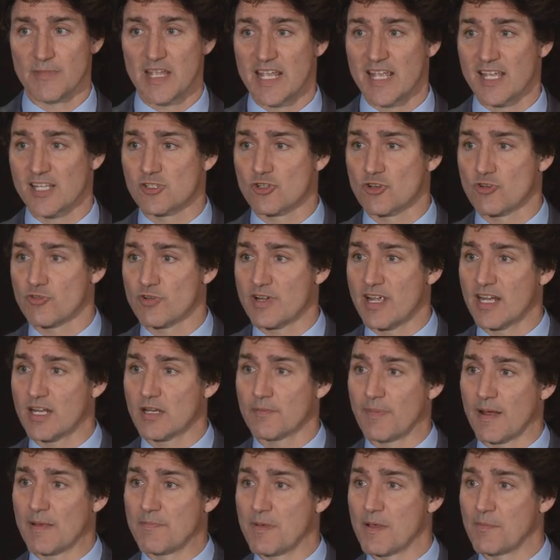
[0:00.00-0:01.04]
It's
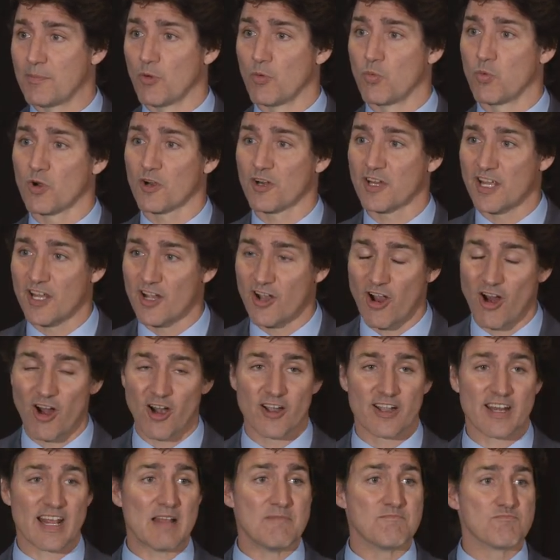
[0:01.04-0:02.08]
created by people working
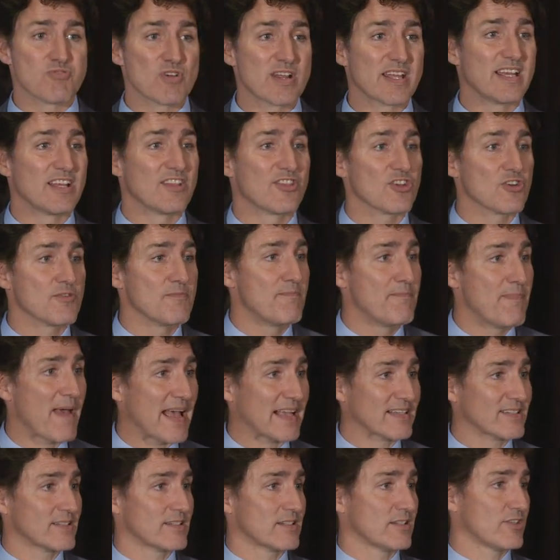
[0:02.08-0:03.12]
hard and bringing their
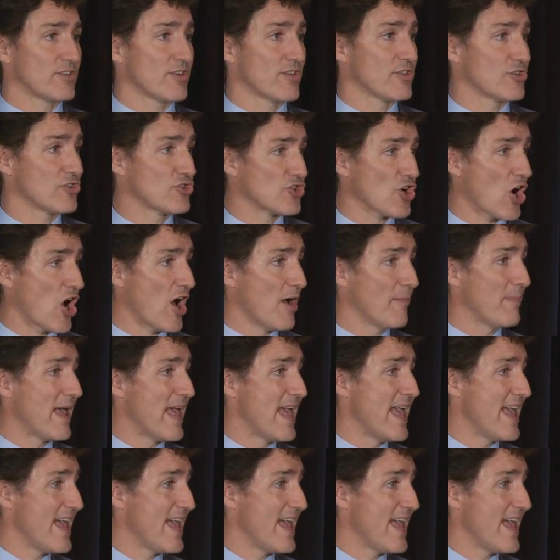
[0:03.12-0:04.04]
best to the job